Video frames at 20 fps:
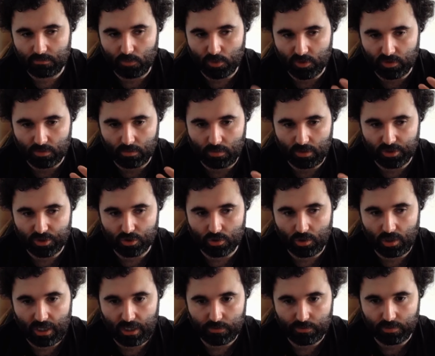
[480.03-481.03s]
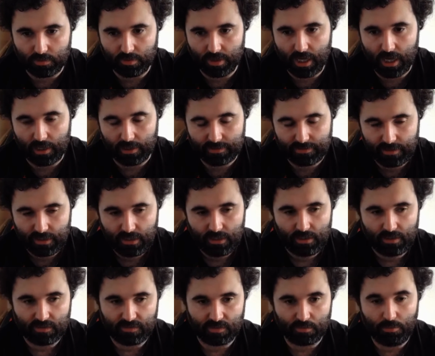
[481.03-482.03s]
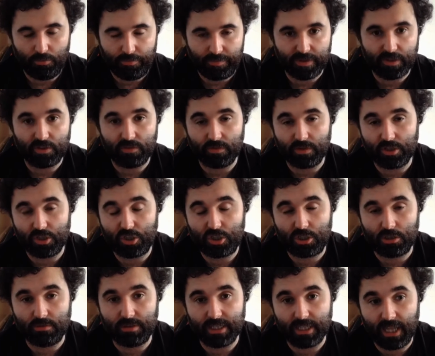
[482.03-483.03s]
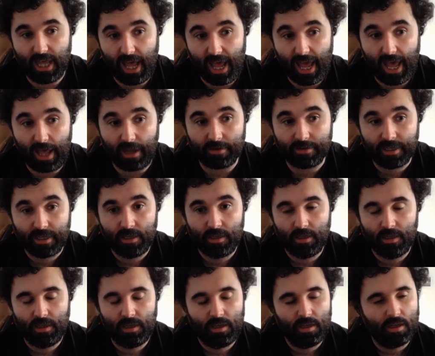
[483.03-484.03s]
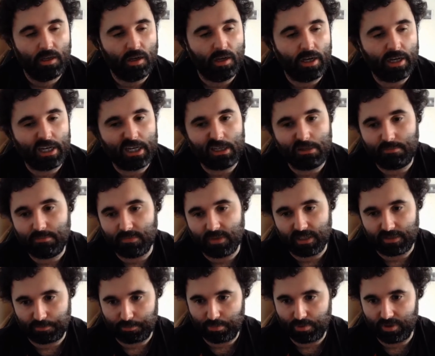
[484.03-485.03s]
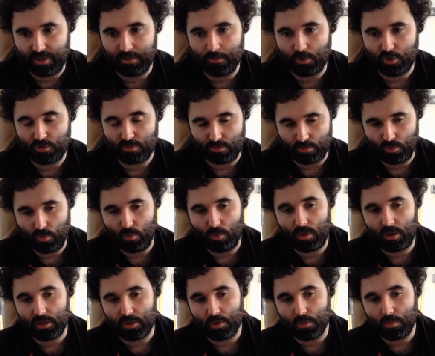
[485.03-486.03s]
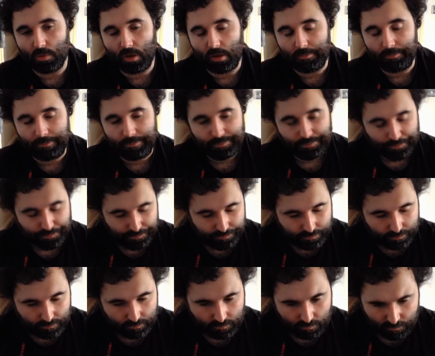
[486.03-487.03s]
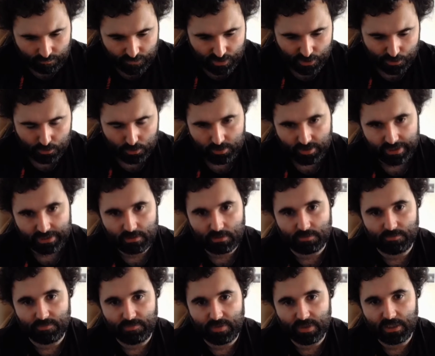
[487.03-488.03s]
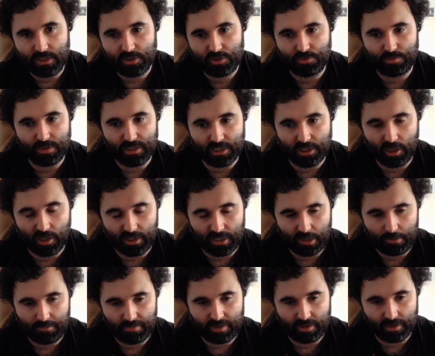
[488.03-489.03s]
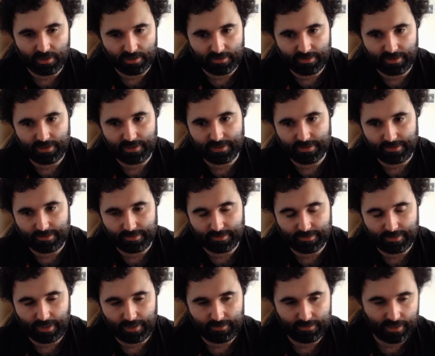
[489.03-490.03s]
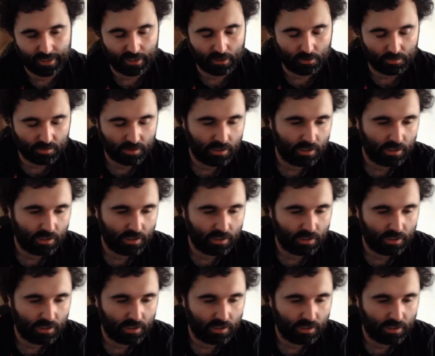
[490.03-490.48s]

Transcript: wasn't quite sure how to react. It's like, well, first of all, he's shooting in the head. That's pretty much rule 101. Don't try and converse with the goddamn thing, telling it to stand down.